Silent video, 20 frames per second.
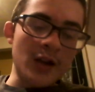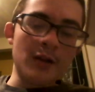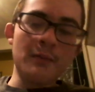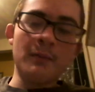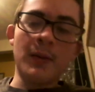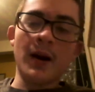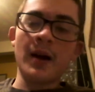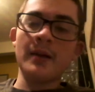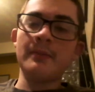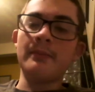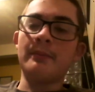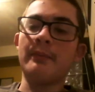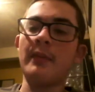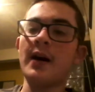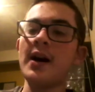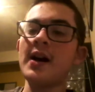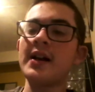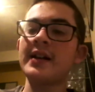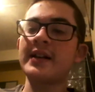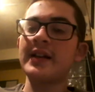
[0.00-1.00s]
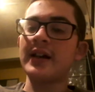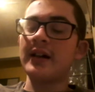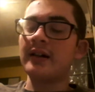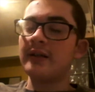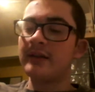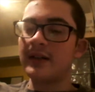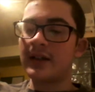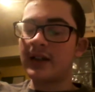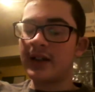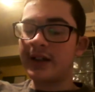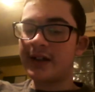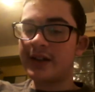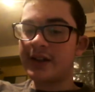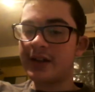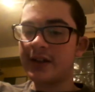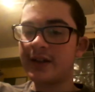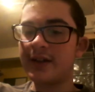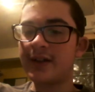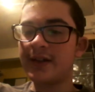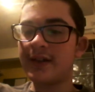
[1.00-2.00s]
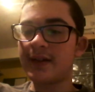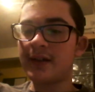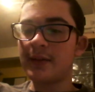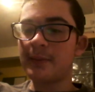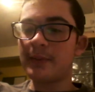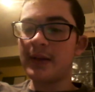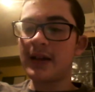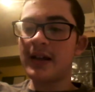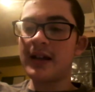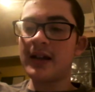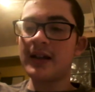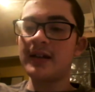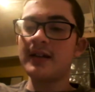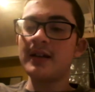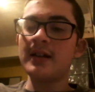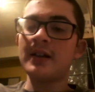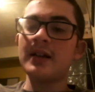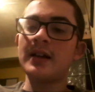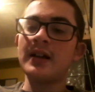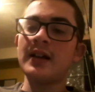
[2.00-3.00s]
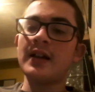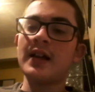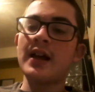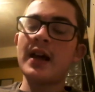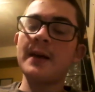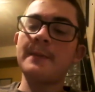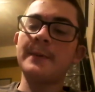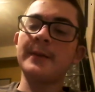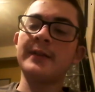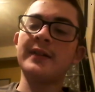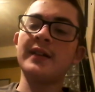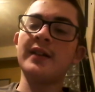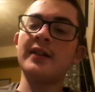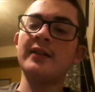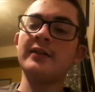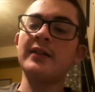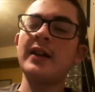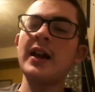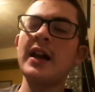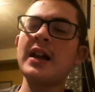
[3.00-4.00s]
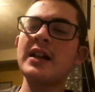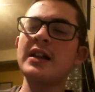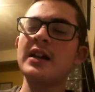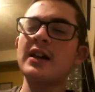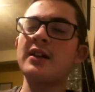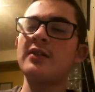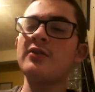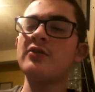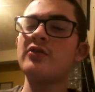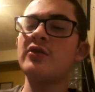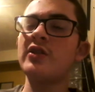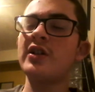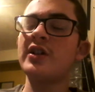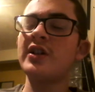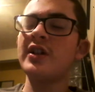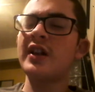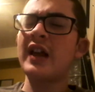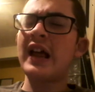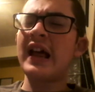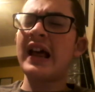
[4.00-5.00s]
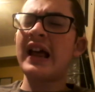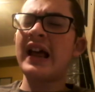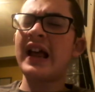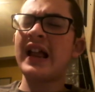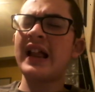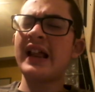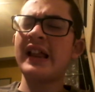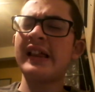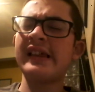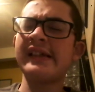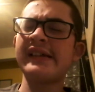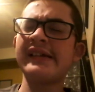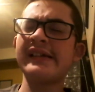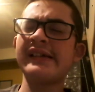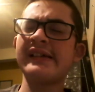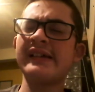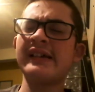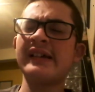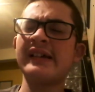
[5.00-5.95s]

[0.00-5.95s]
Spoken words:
by my calculations, to be episode 800 and...